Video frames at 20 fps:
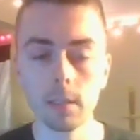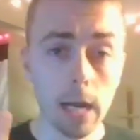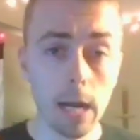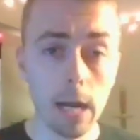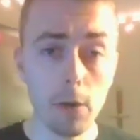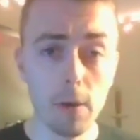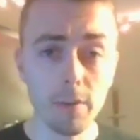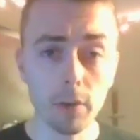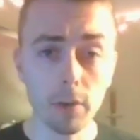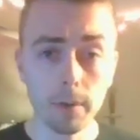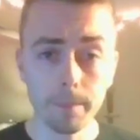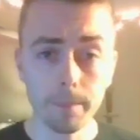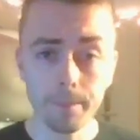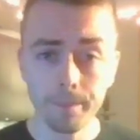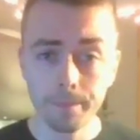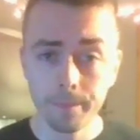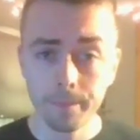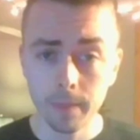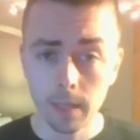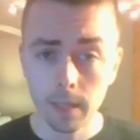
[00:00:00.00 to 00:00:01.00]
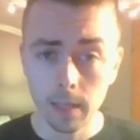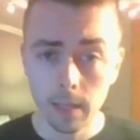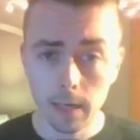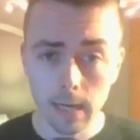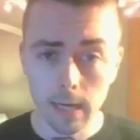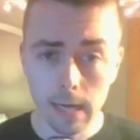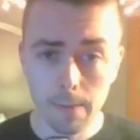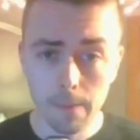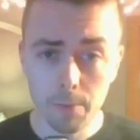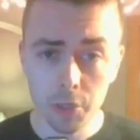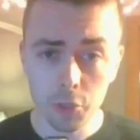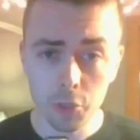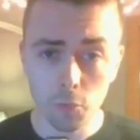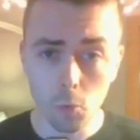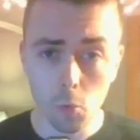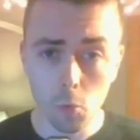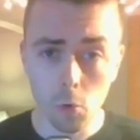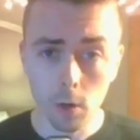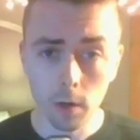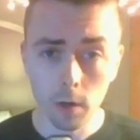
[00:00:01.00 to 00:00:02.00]
However, I must
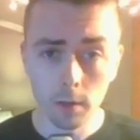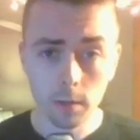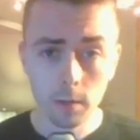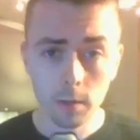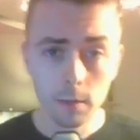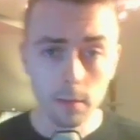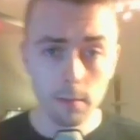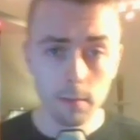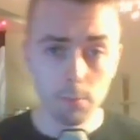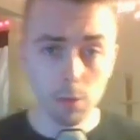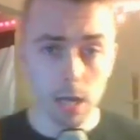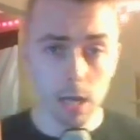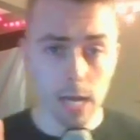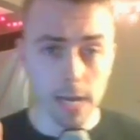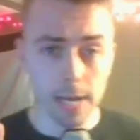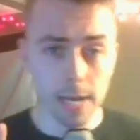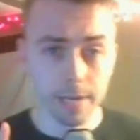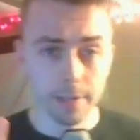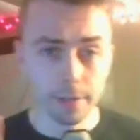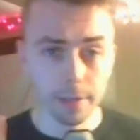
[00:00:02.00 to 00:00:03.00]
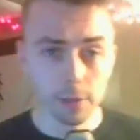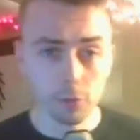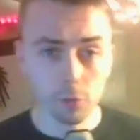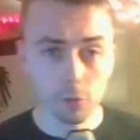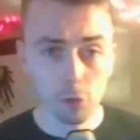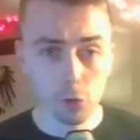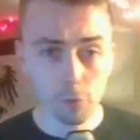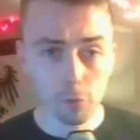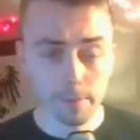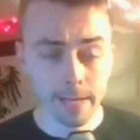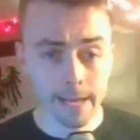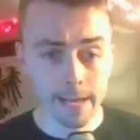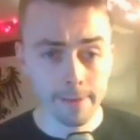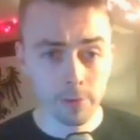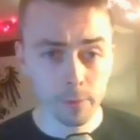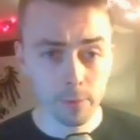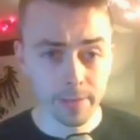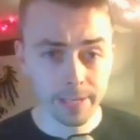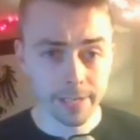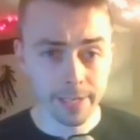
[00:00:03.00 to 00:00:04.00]
warn the bride and the groom and
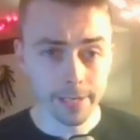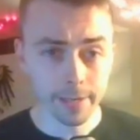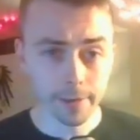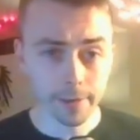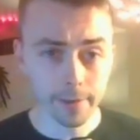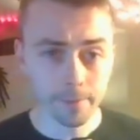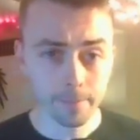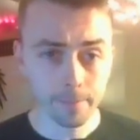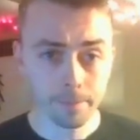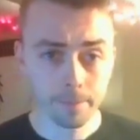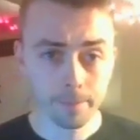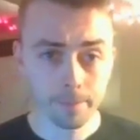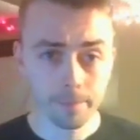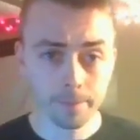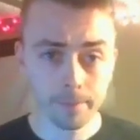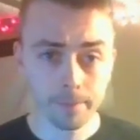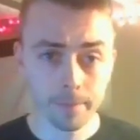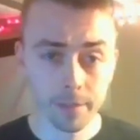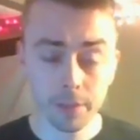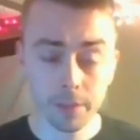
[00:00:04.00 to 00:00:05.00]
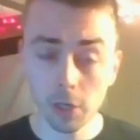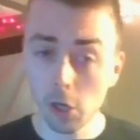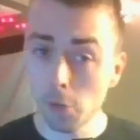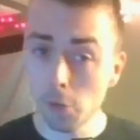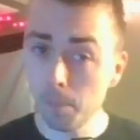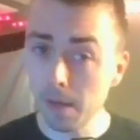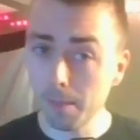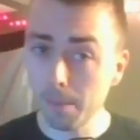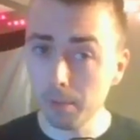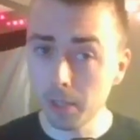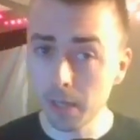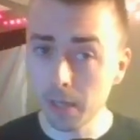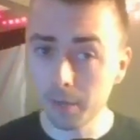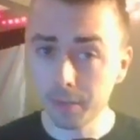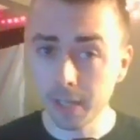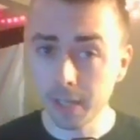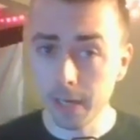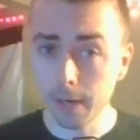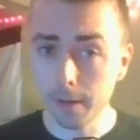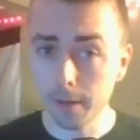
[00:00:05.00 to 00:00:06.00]
everyone here that there are people
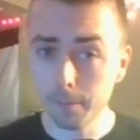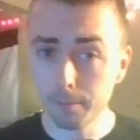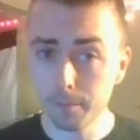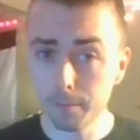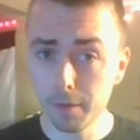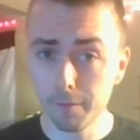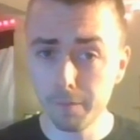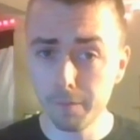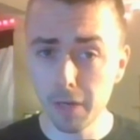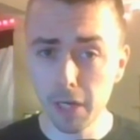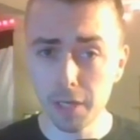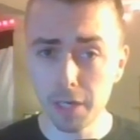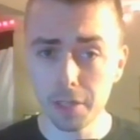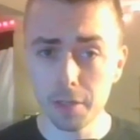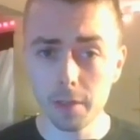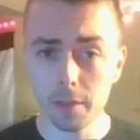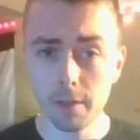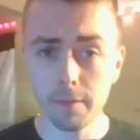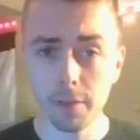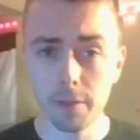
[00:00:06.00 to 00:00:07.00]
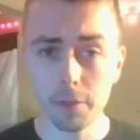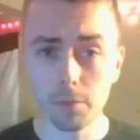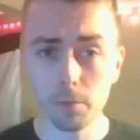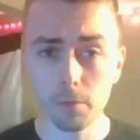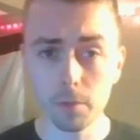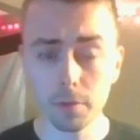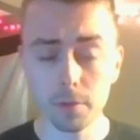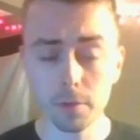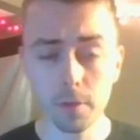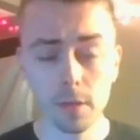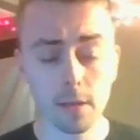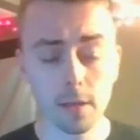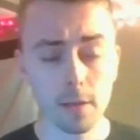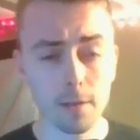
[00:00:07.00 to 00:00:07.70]
out there, nefarious individuals,